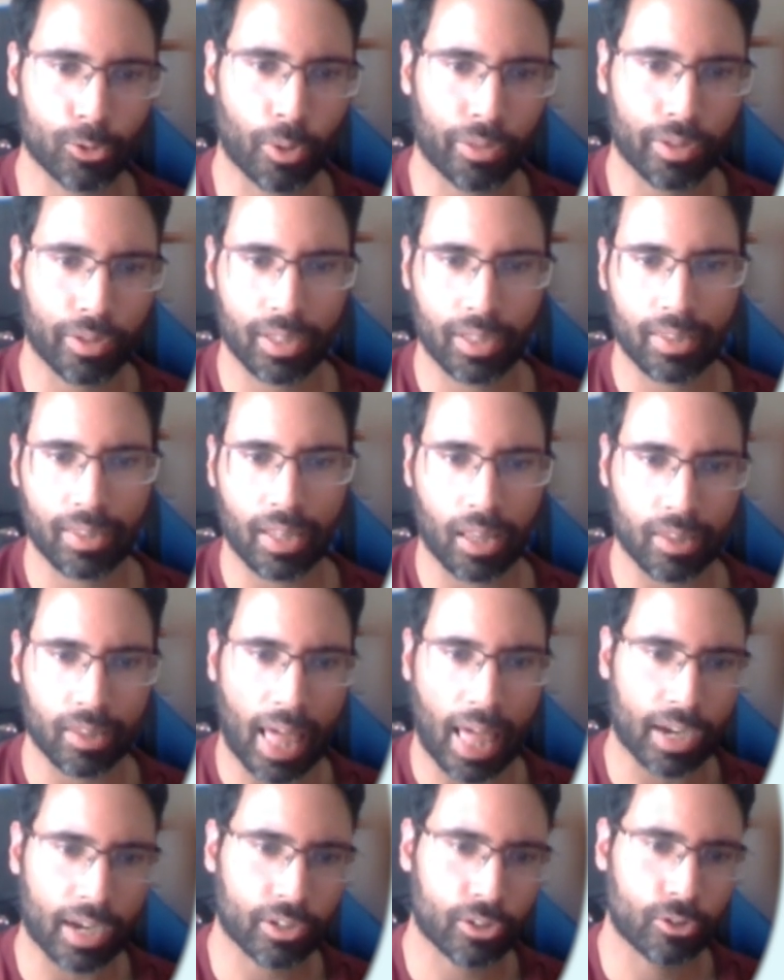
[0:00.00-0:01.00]
So I think a, a
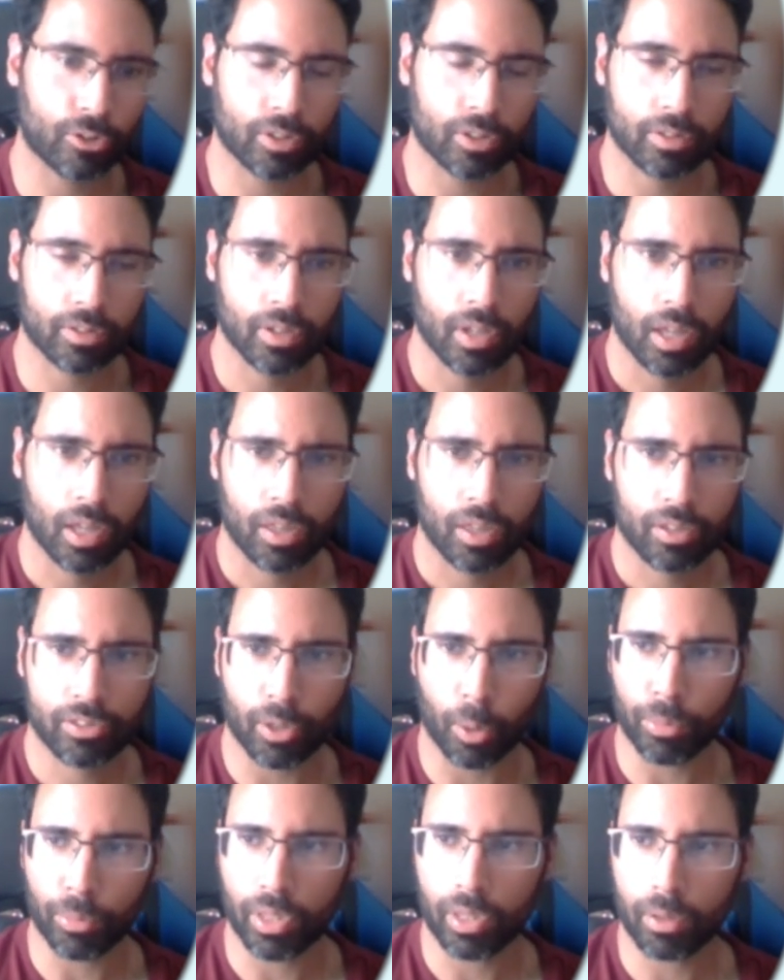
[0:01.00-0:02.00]
lacquer is
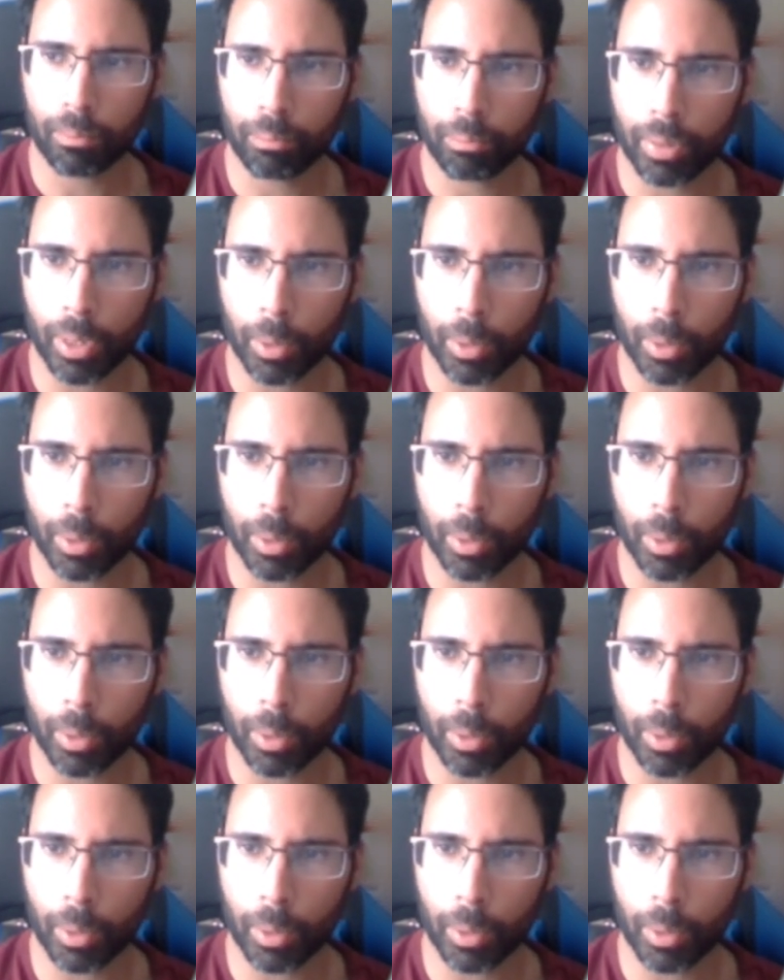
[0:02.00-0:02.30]
something